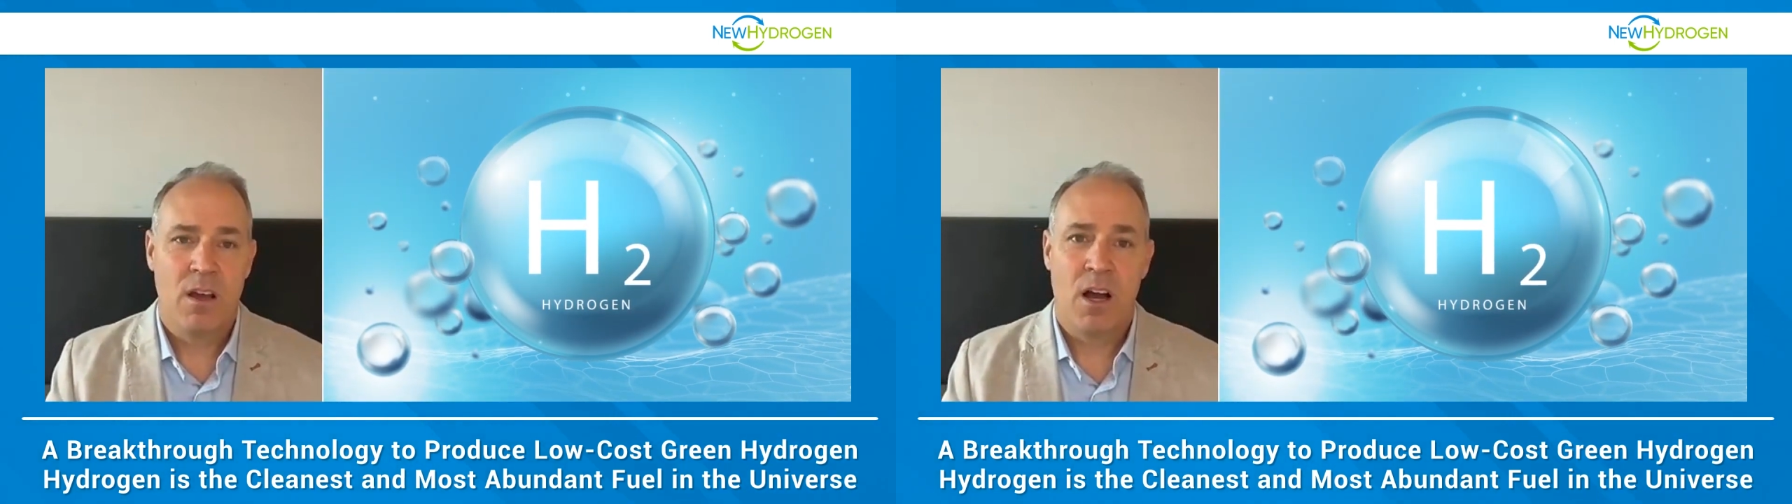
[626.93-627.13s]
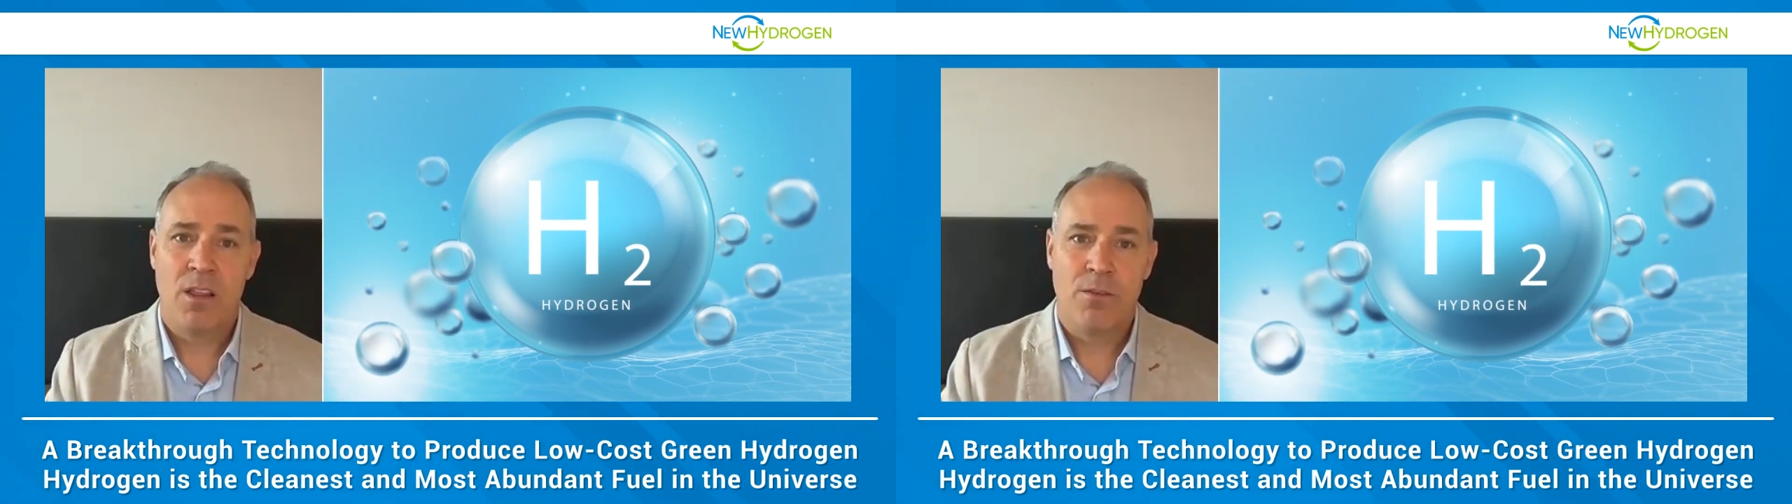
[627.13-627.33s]

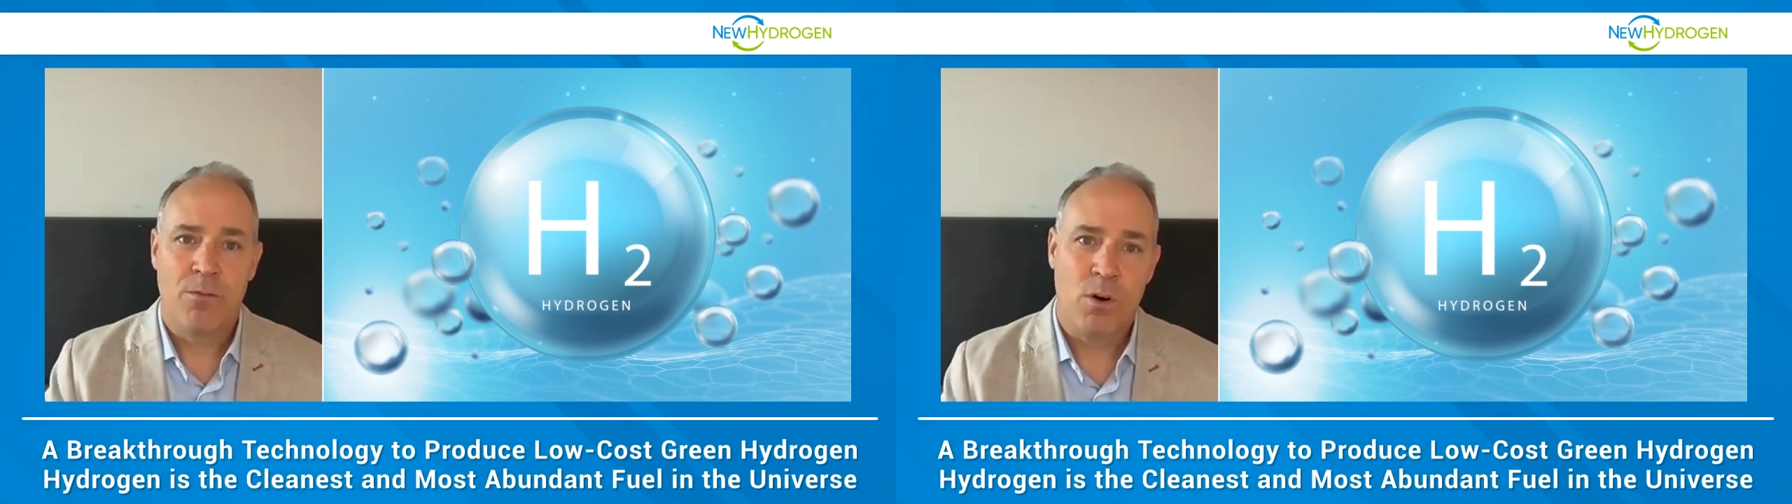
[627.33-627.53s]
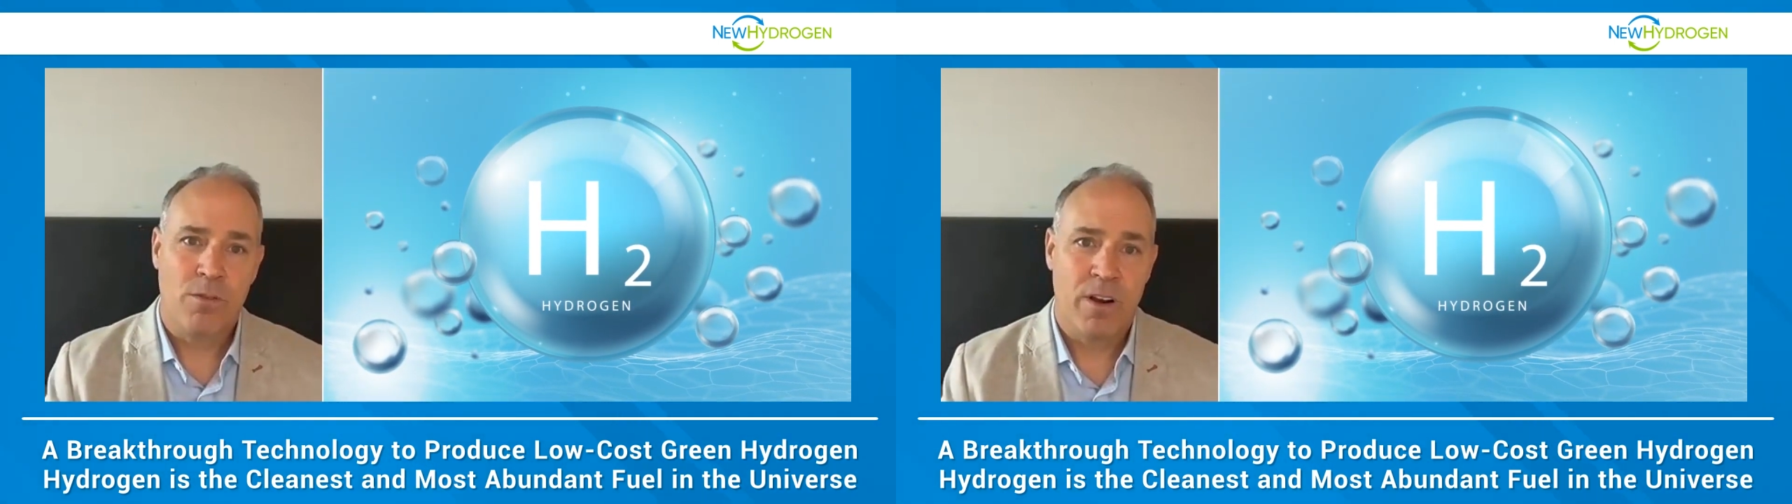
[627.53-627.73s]
on the
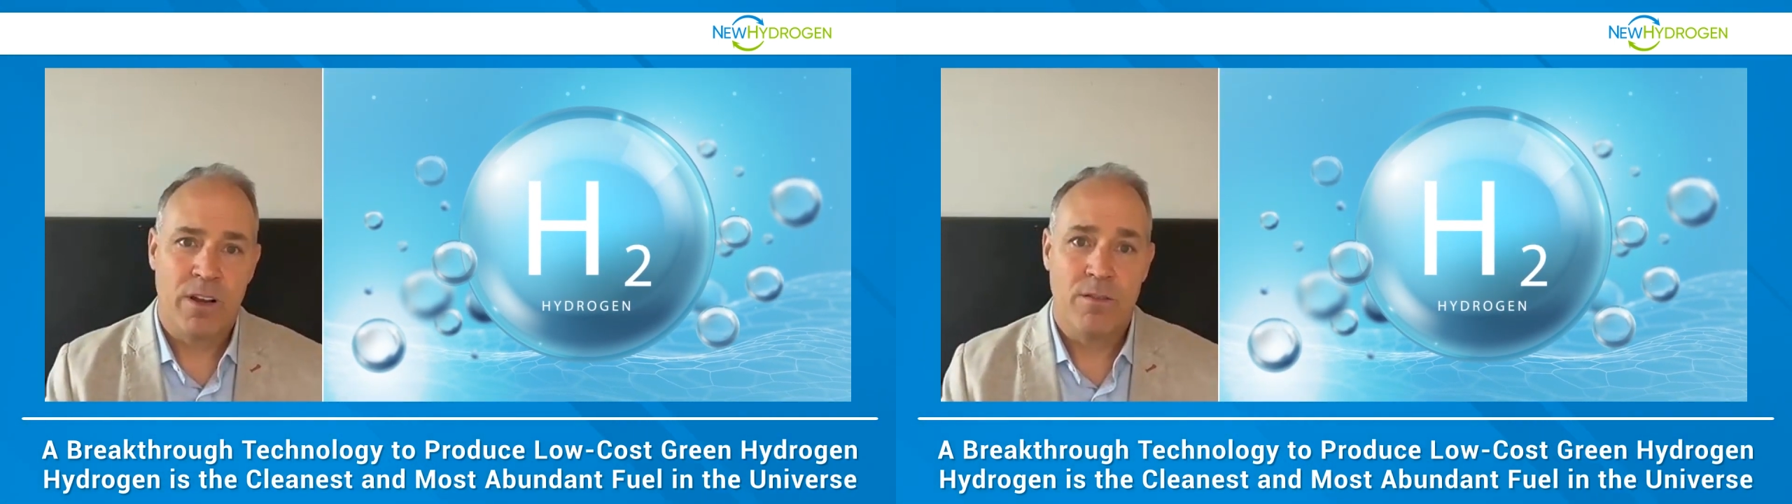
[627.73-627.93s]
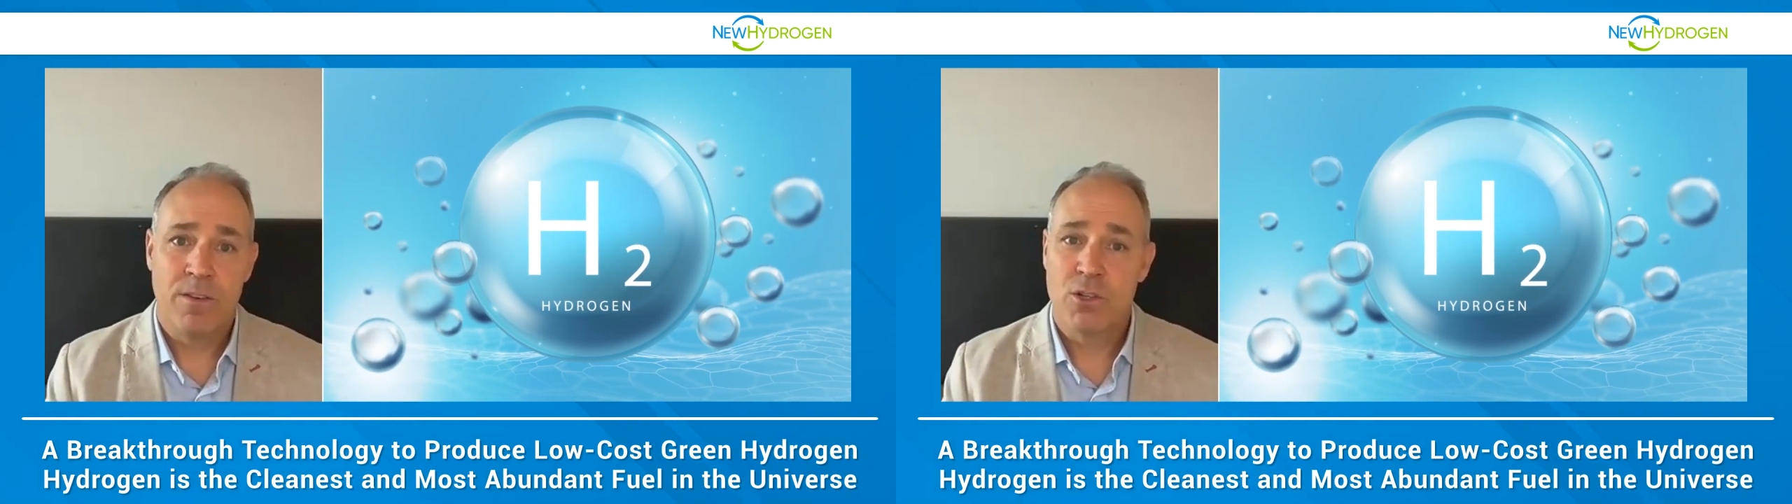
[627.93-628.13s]
forefront
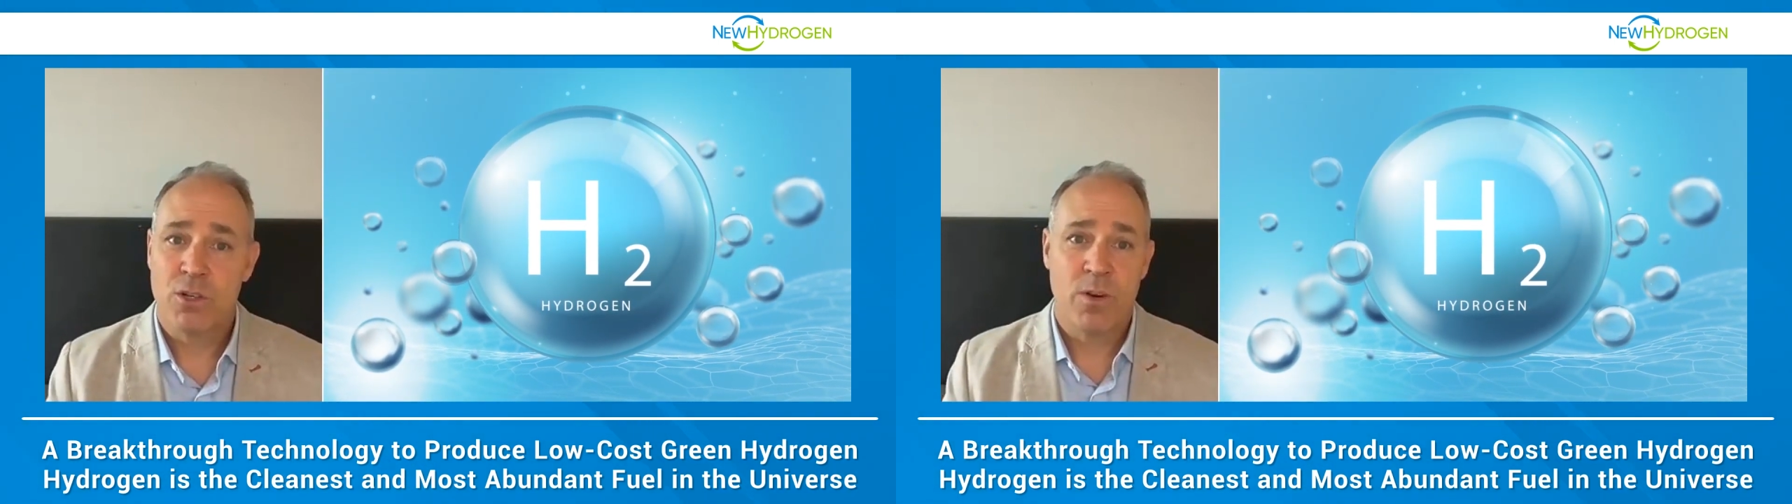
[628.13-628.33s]
in the future.